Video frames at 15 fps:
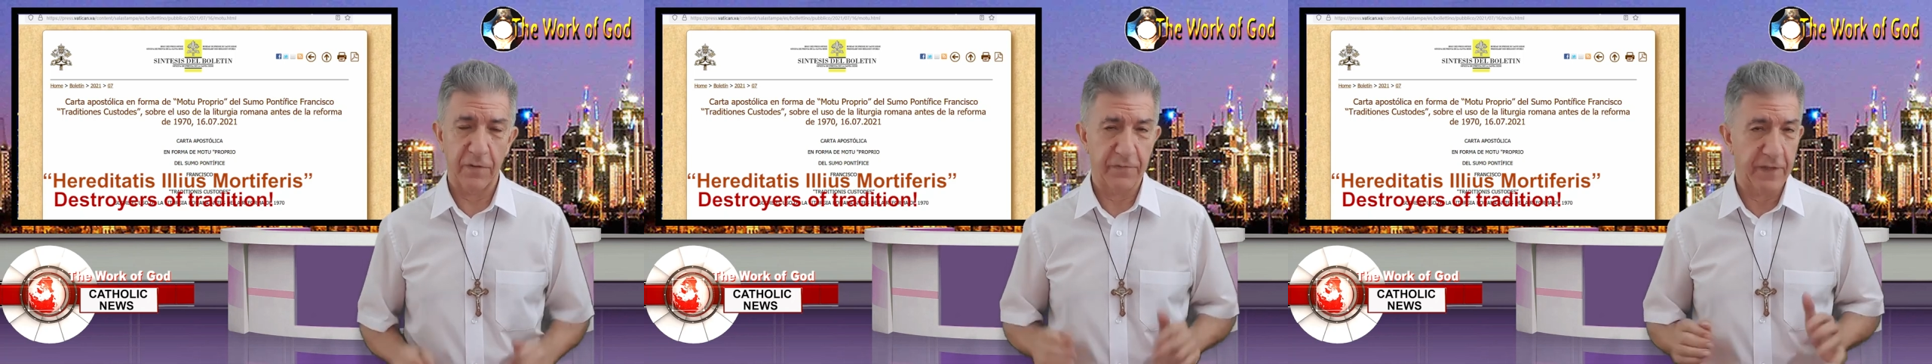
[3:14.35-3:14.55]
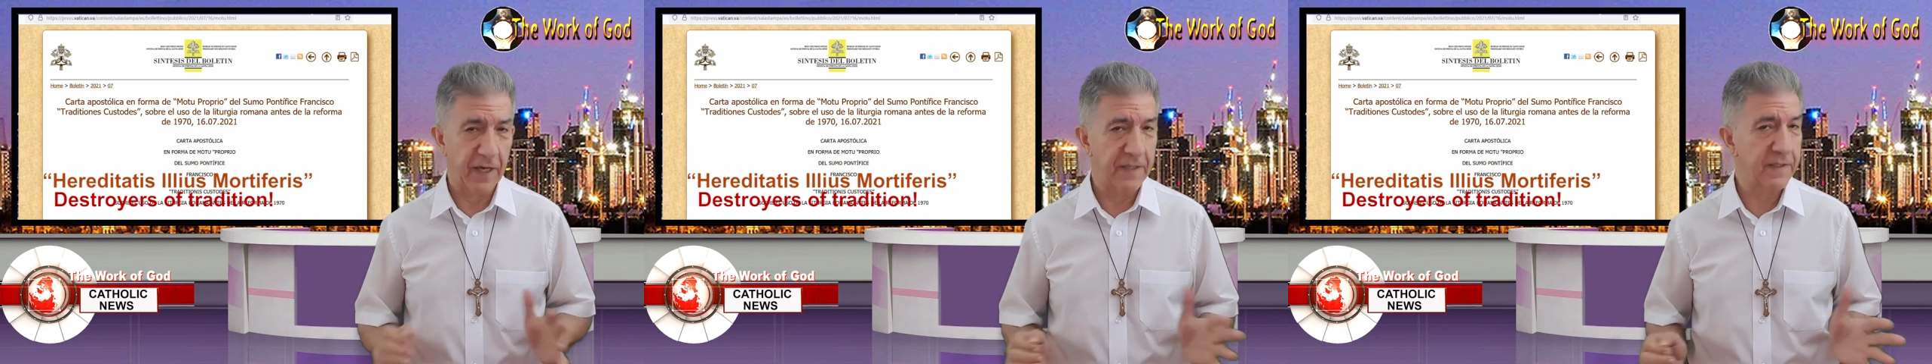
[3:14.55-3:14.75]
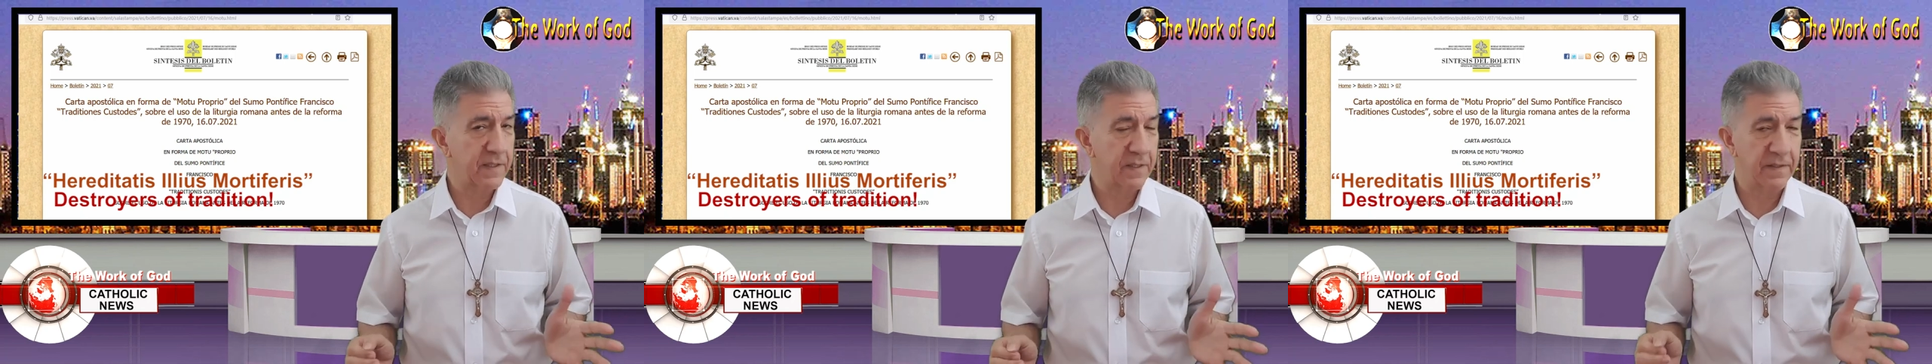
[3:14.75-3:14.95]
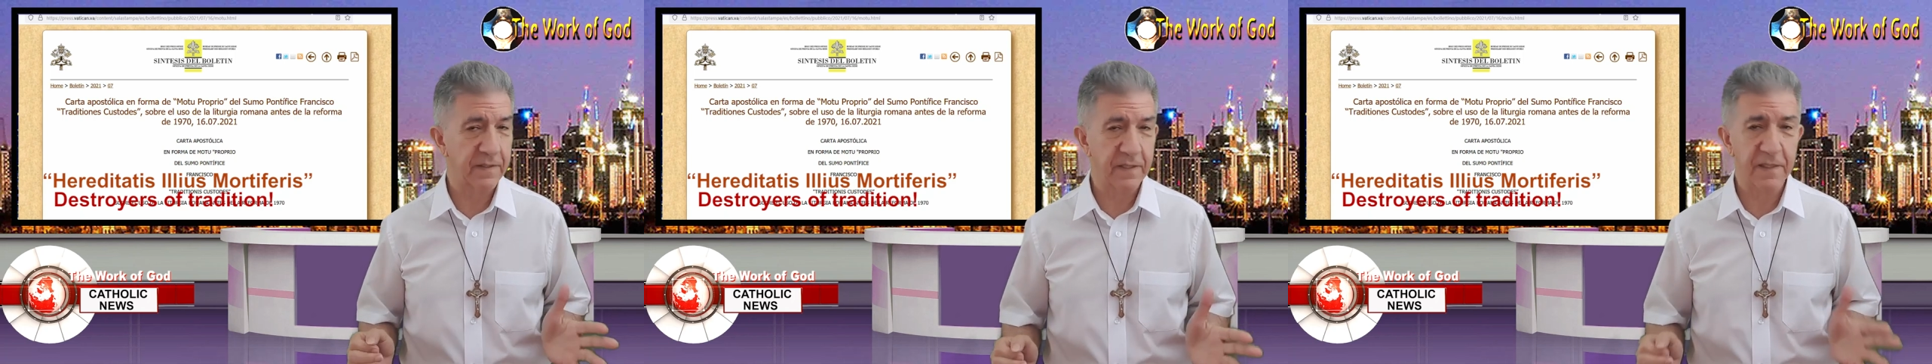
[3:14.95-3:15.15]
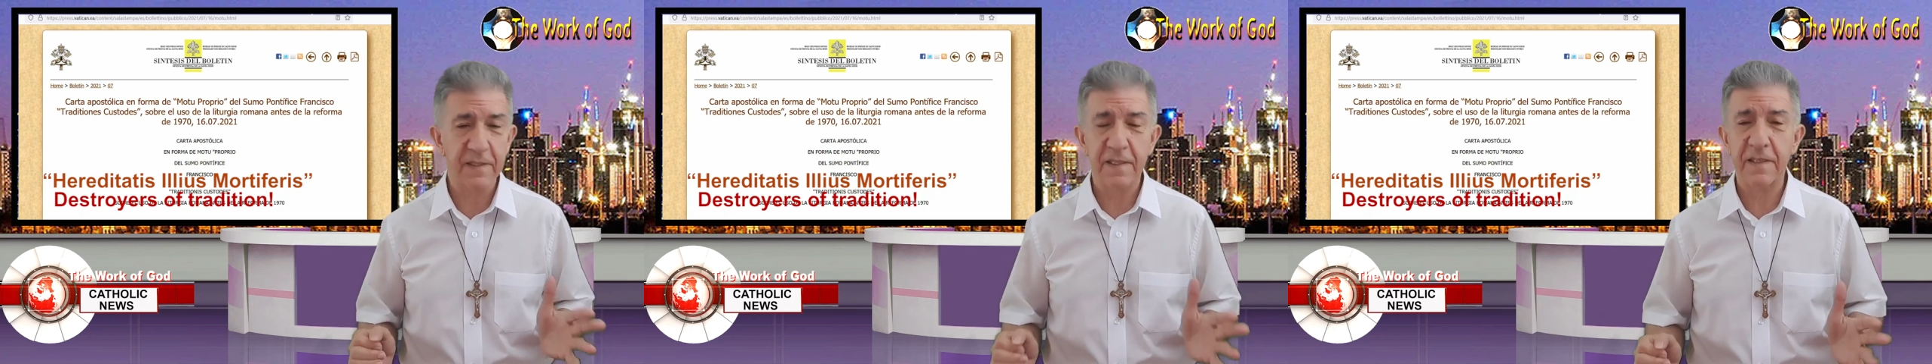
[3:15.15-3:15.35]
of nineteen
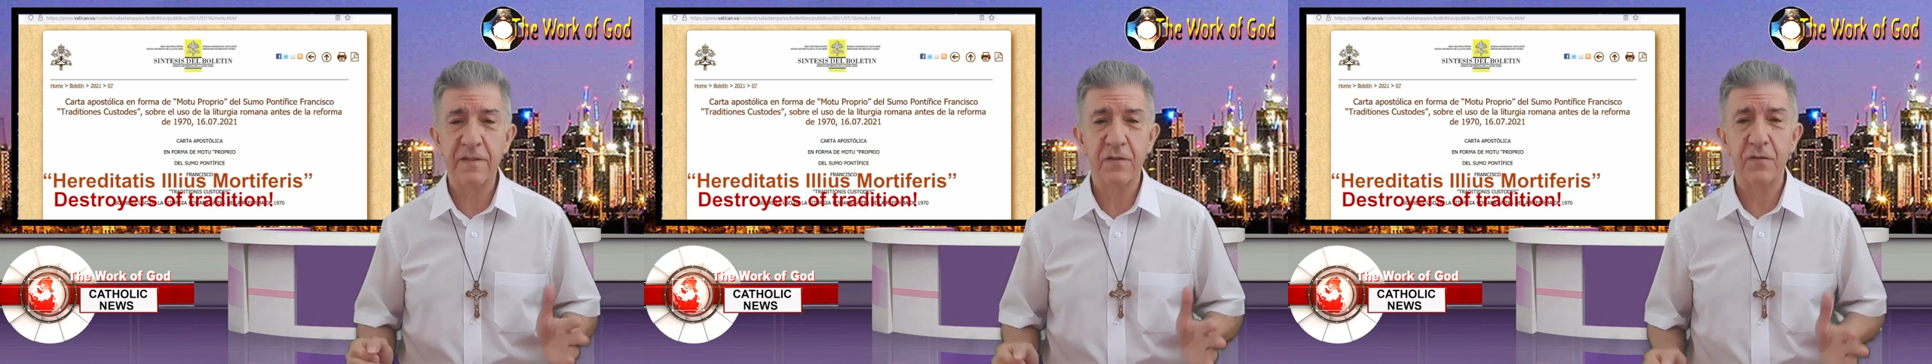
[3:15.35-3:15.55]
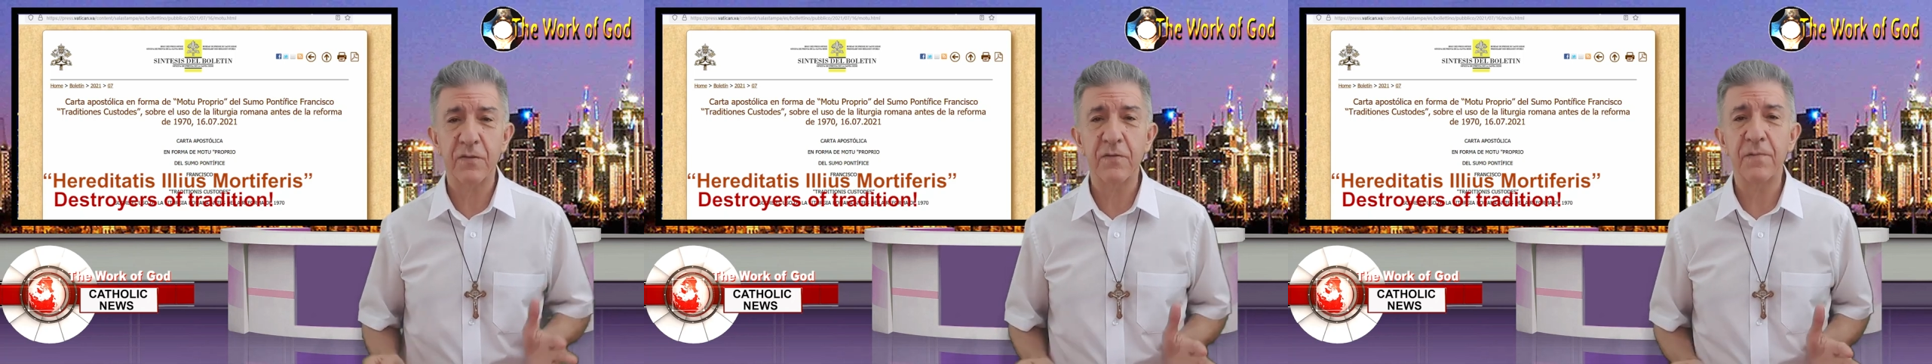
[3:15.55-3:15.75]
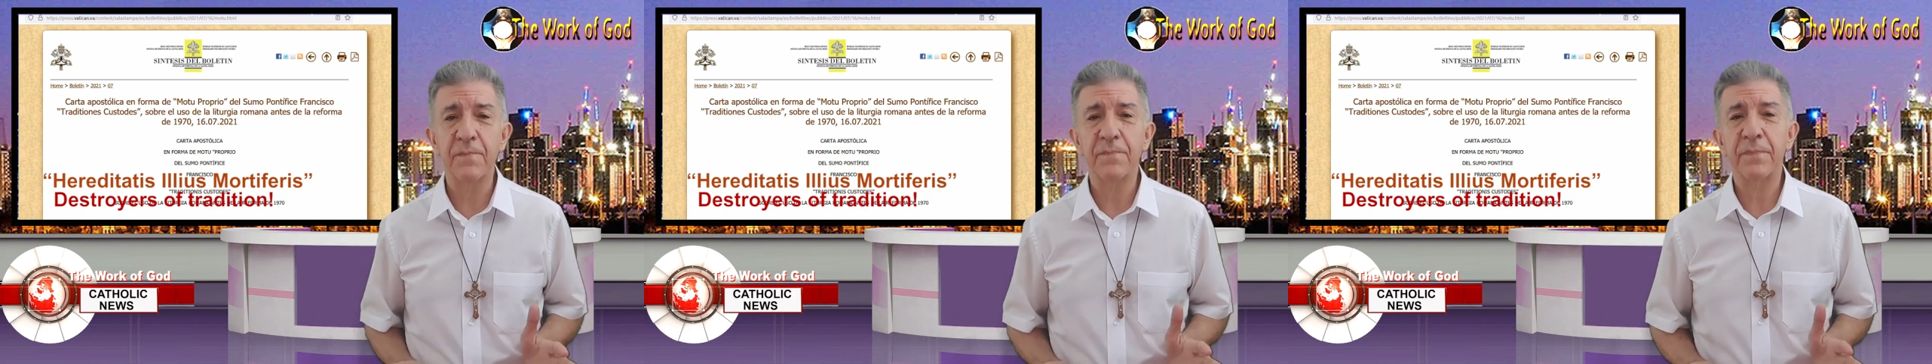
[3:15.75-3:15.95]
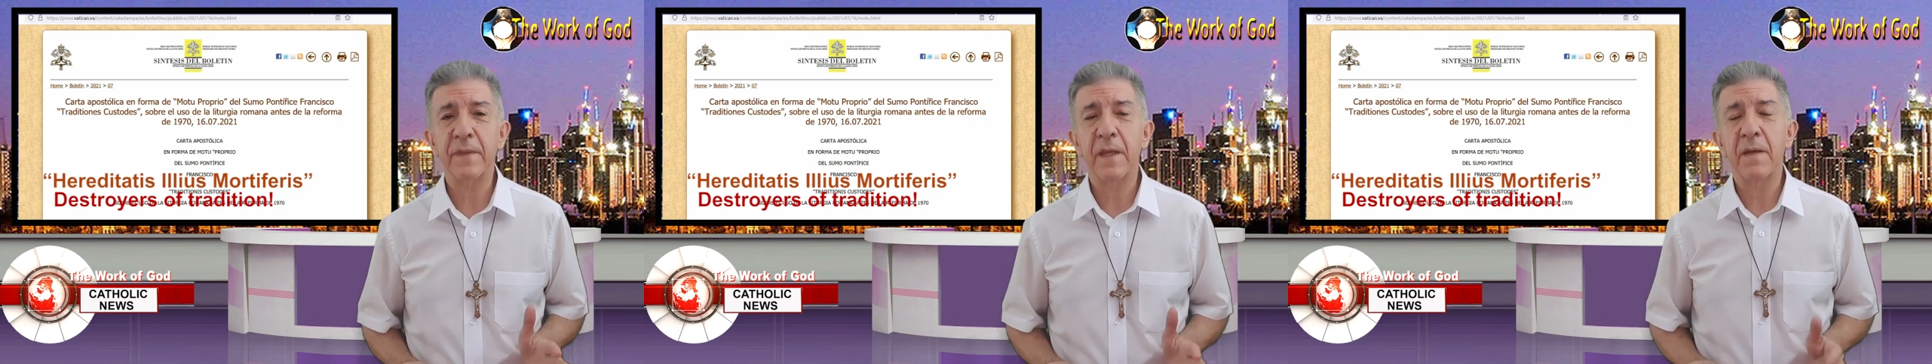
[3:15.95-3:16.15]
sixty-two,